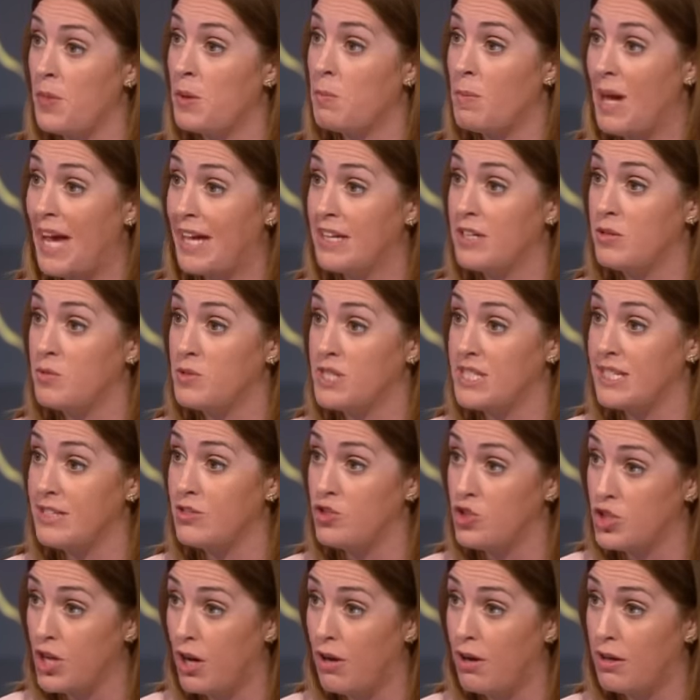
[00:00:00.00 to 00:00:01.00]
the man who was in
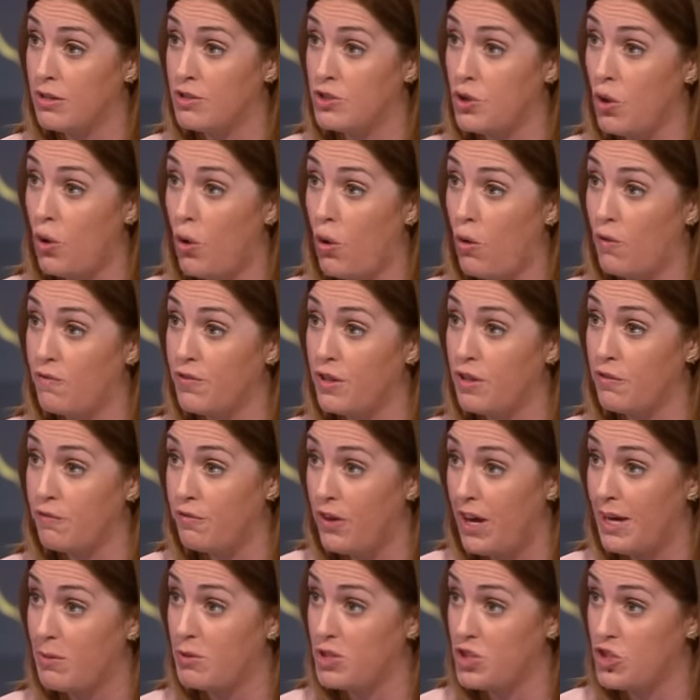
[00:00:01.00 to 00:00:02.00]
charge of a
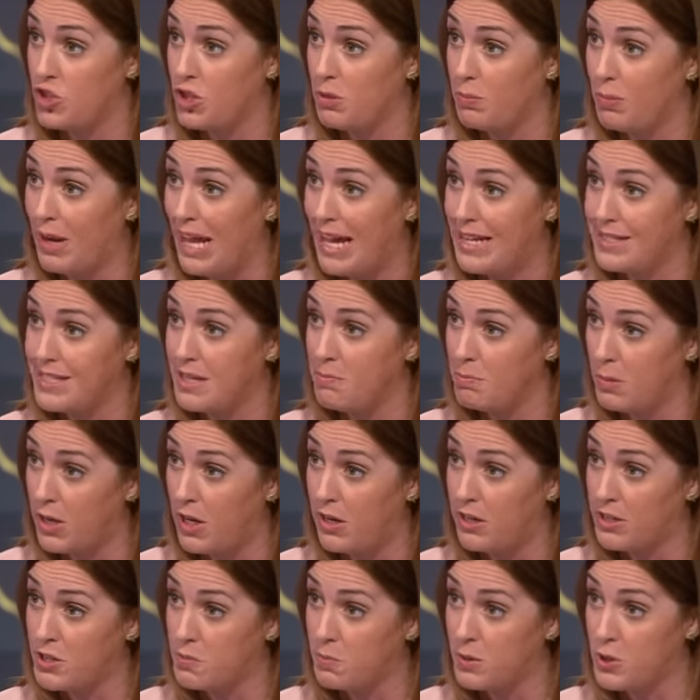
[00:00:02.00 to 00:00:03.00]
fight which took place in
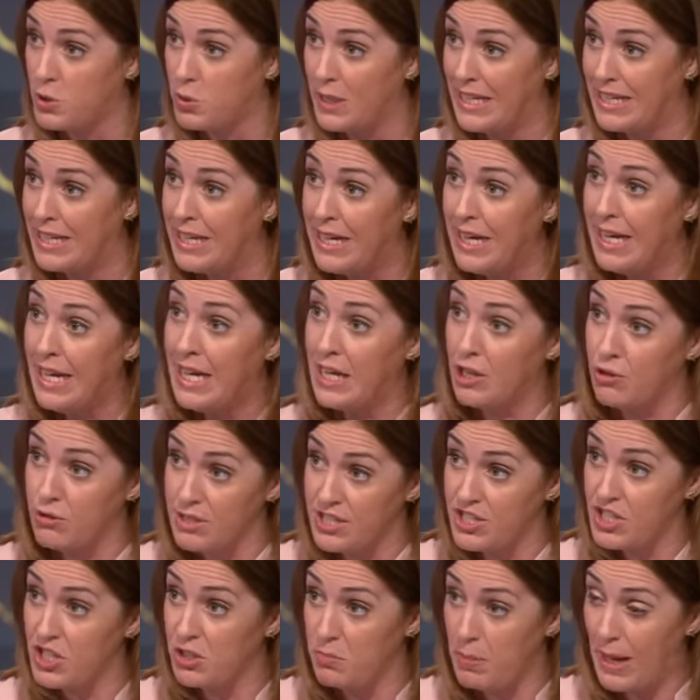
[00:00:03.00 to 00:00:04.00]
March between
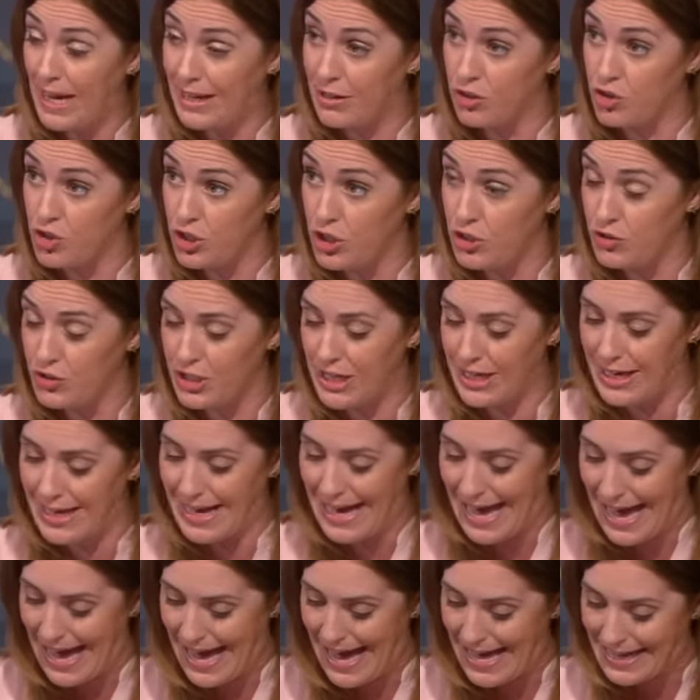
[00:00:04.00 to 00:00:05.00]
Chris Eubank
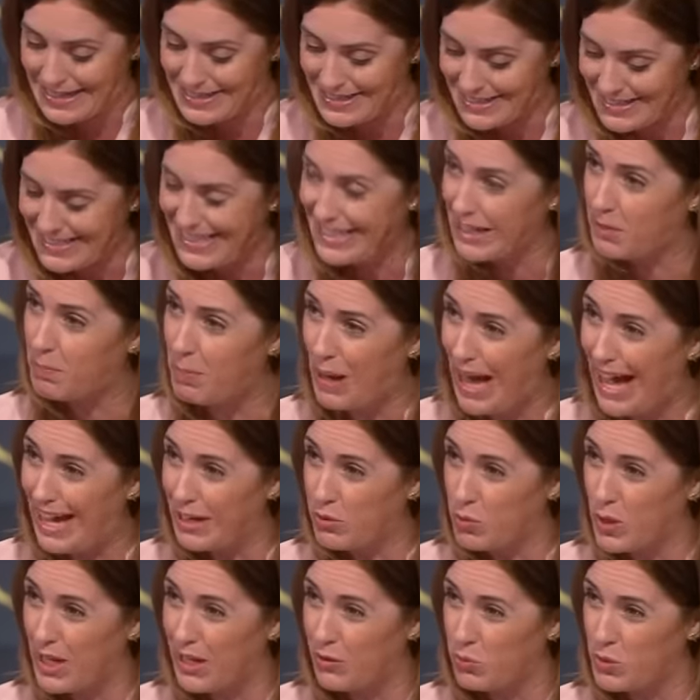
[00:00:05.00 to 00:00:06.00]
Jr. and Nick
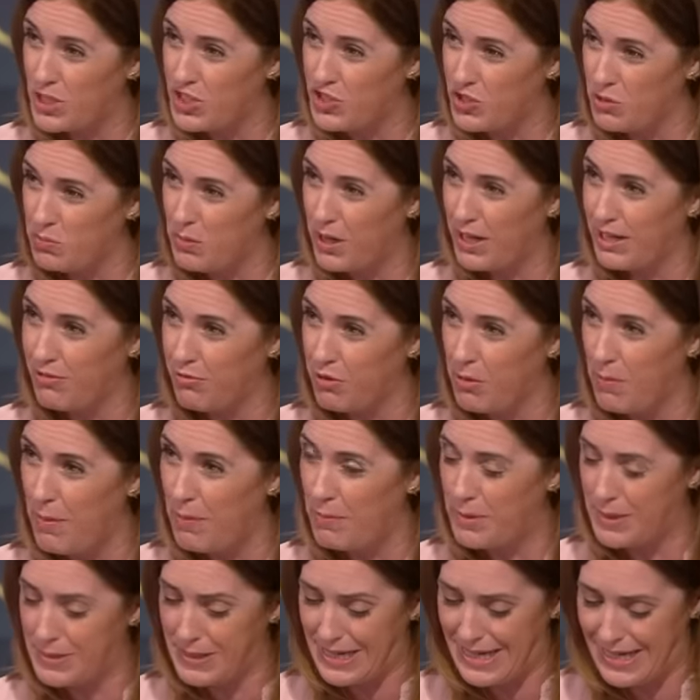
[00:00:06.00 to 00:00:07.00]
Blackwell, which you might
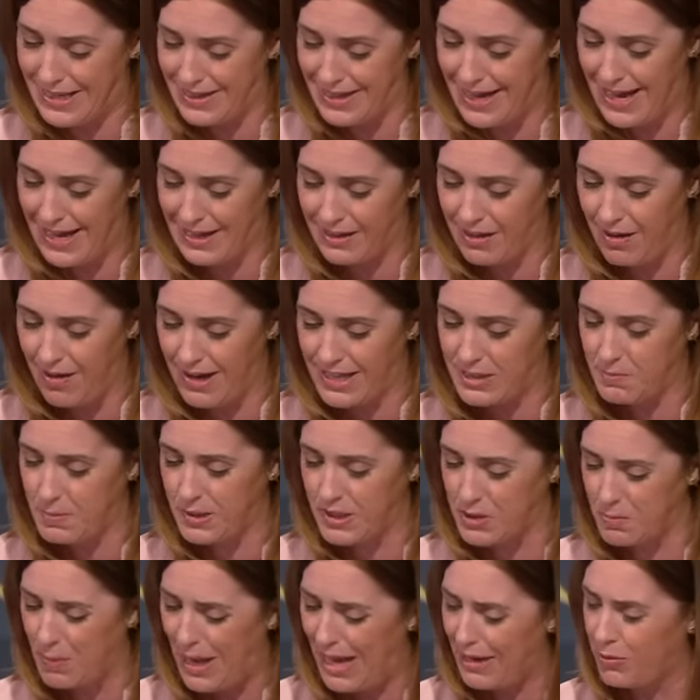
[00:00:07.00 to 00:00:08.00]
remember hit the headlines
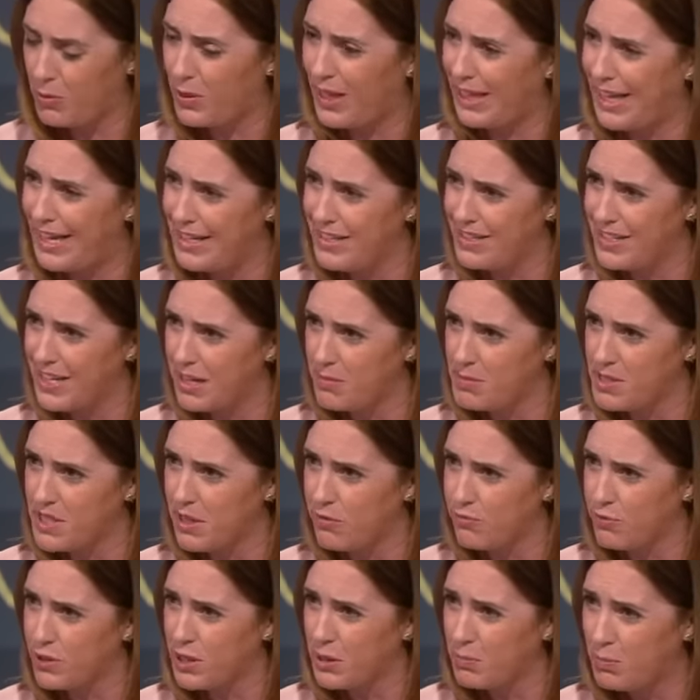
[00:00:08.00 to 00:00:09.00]
because Blackwell ended up
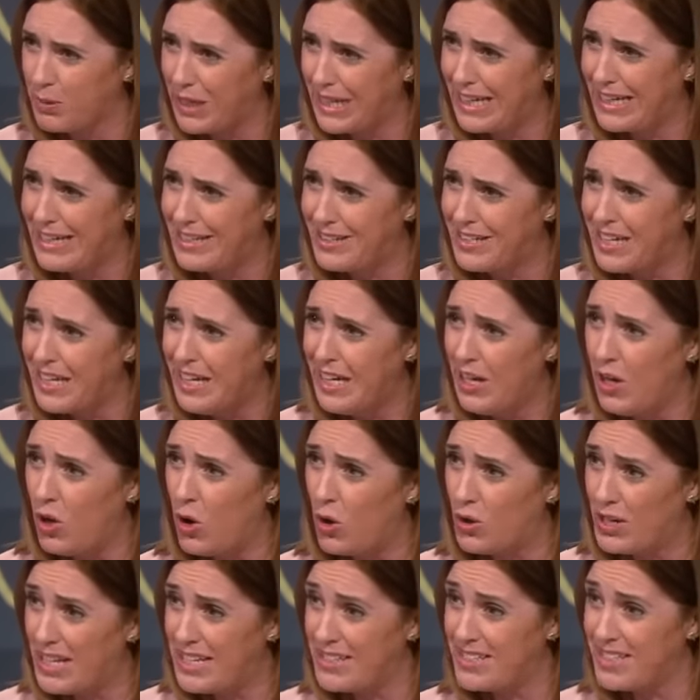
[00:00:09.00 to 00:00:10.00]
suffering a bleed
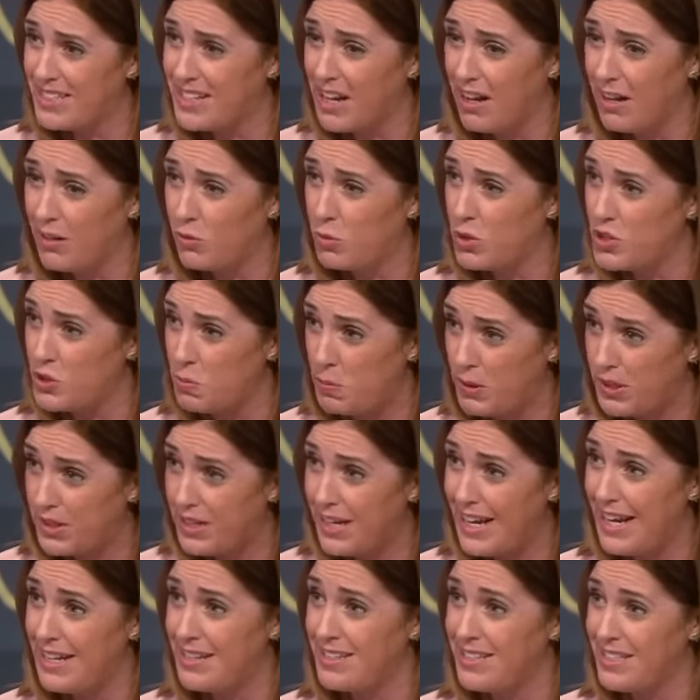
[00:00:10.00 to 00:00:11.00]
on his skull, which put an
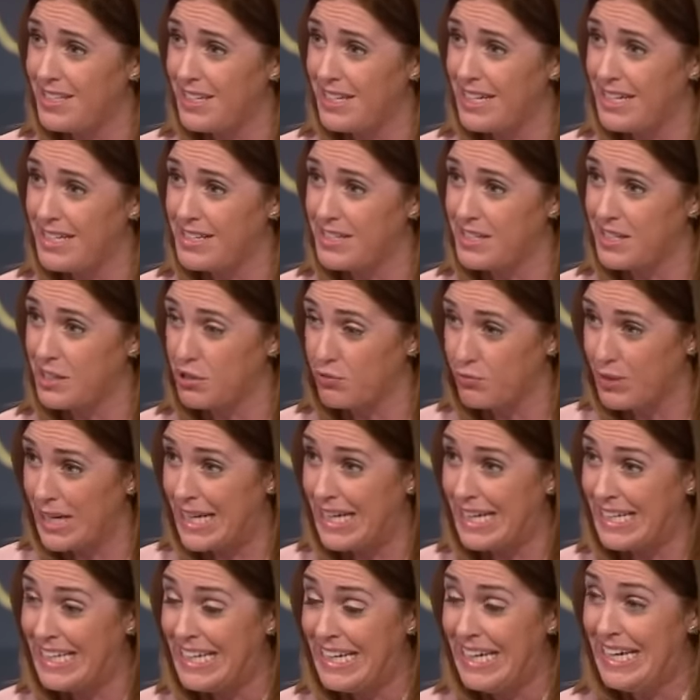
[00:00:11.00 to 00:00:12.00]
end to his
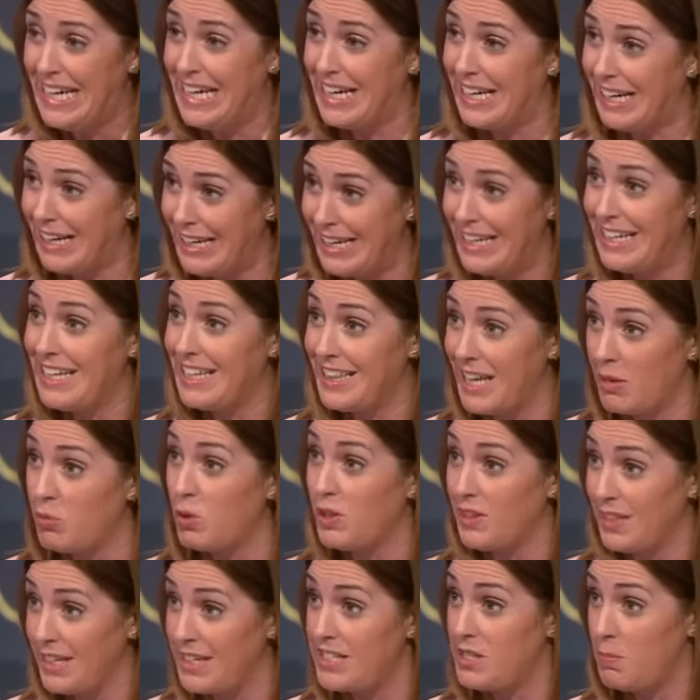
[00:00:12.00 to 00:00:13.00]
career. Clearly, there
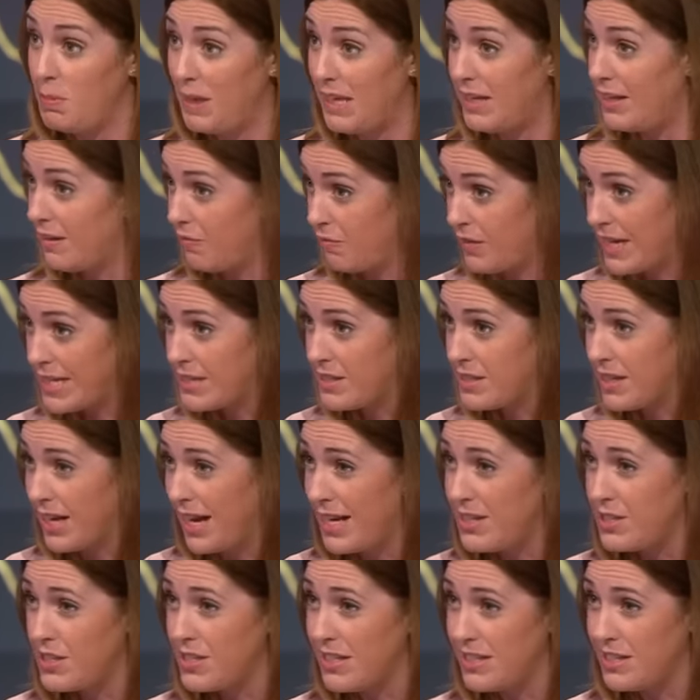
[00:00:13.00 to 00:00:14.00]
will need to be an
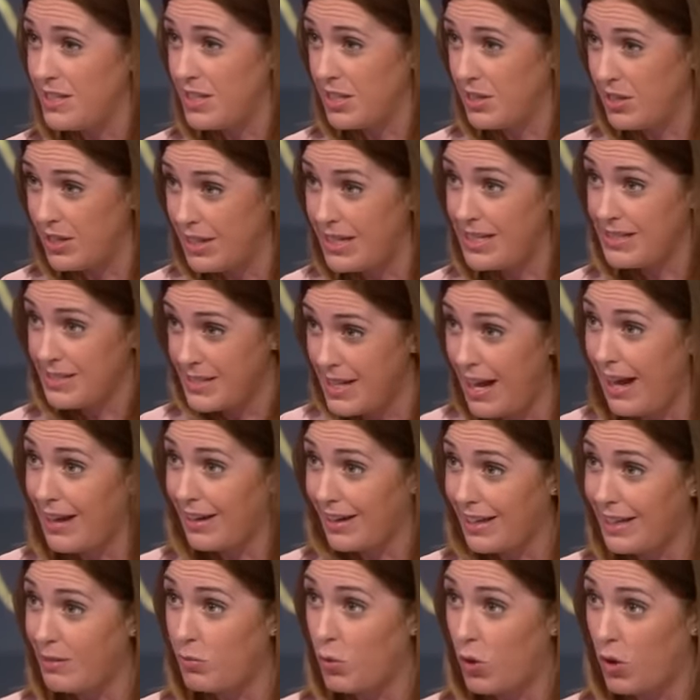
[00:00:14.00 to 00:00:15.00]
investigation into
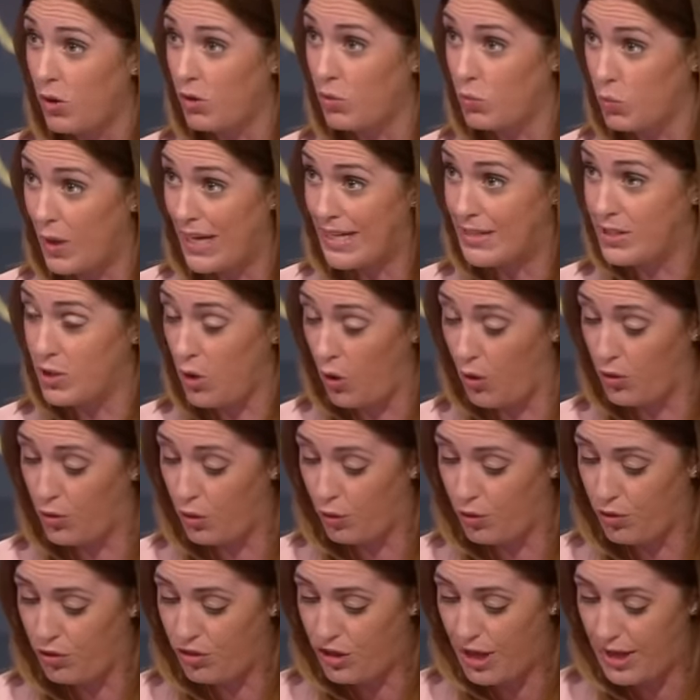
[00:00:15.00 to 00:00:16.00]
exactly what went on
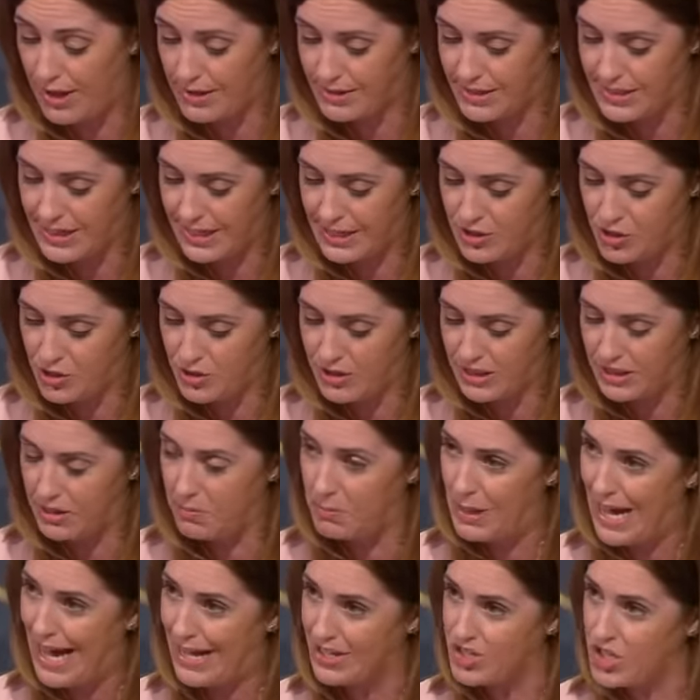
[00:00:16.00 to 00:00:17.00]
on Thursday during the
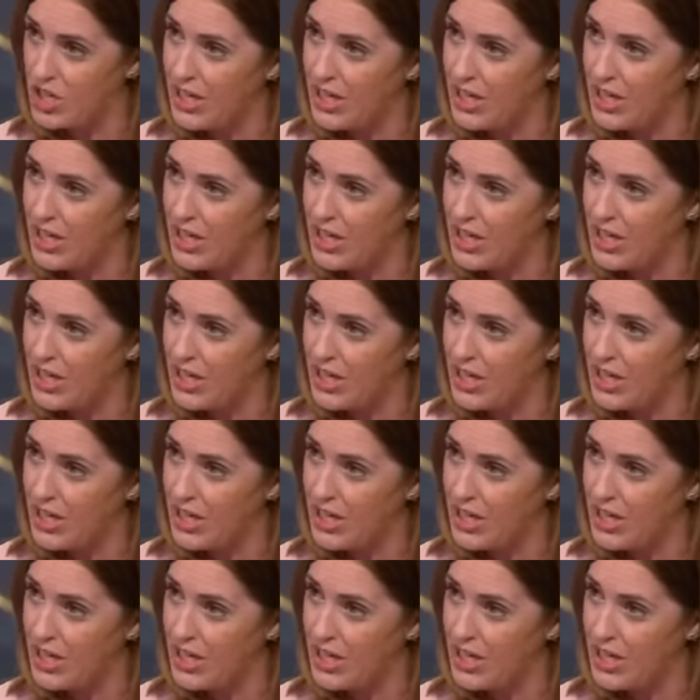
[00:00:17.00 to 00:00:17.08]
match.